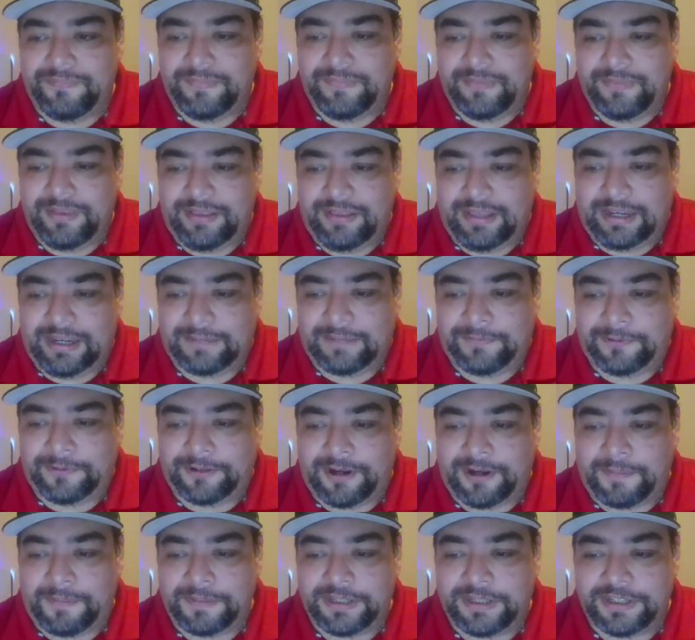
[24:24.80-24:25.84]
like for
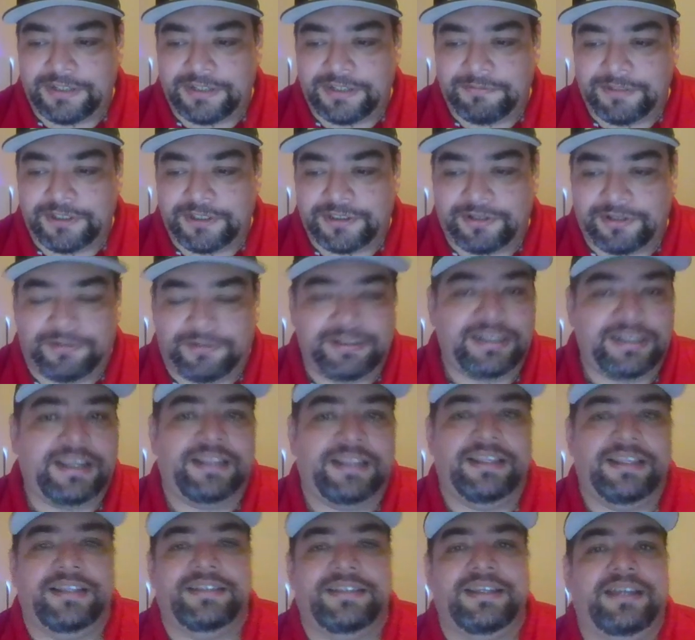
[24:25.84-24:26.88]
competition with Sony
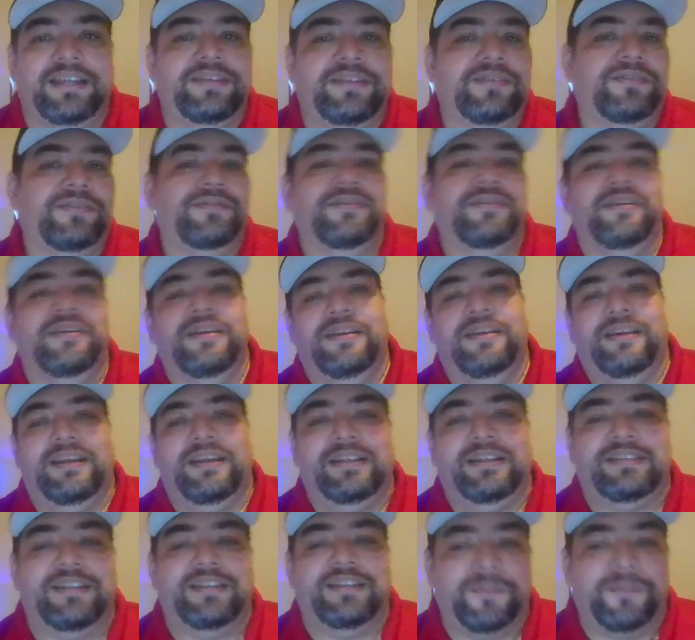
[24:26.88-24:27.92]
and Nintendo,
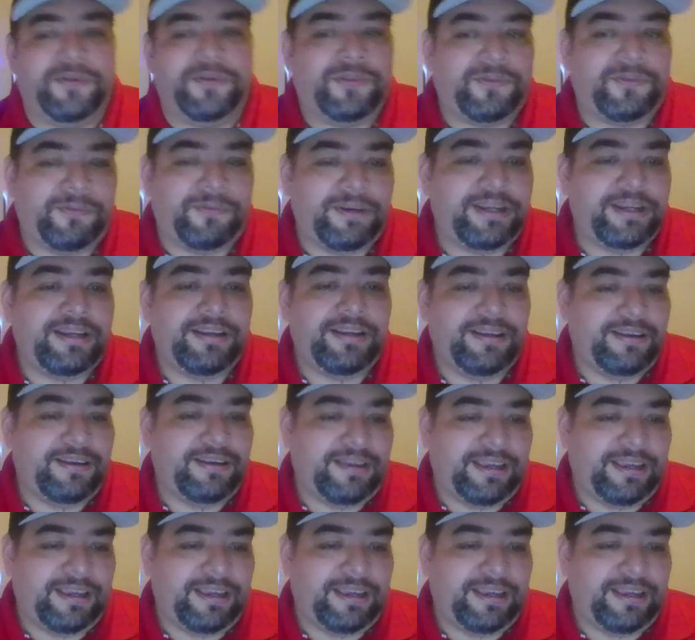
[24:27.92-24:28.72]
it's number three.